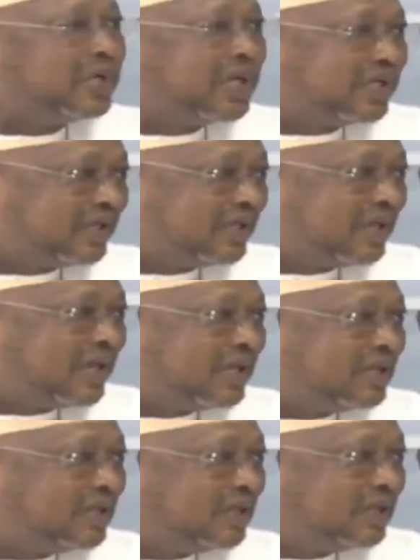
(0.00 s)
getting there,
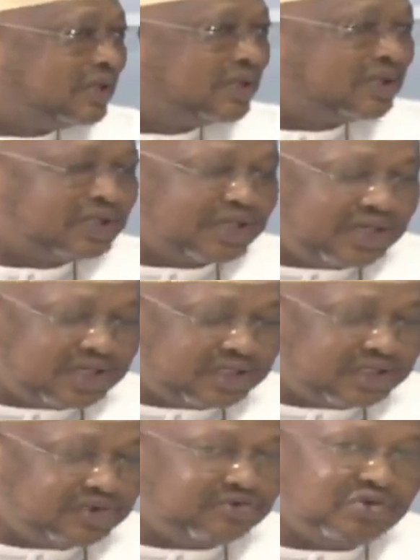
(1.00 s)
the
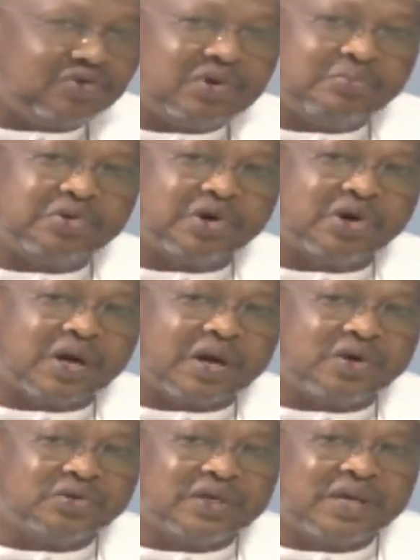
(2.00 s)
Civil War broke
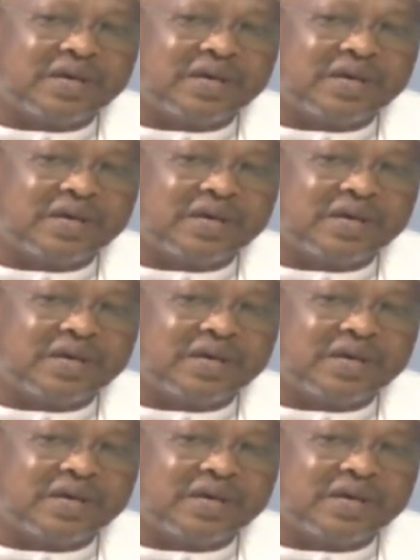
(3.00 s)
out.